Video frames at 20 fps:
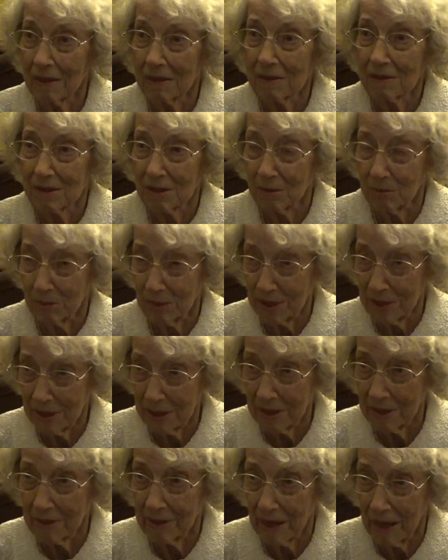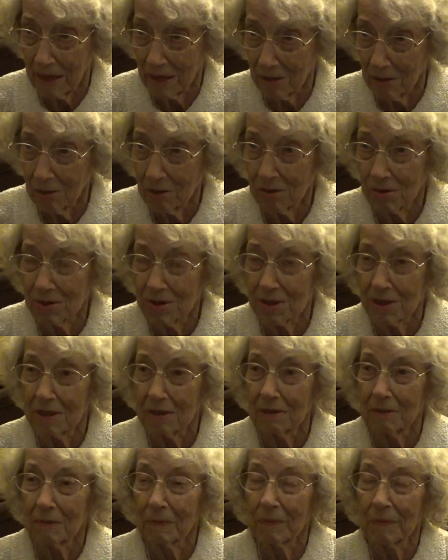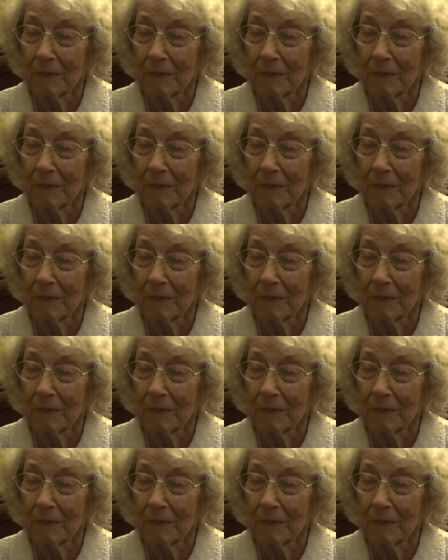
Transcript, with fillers: So we did that also.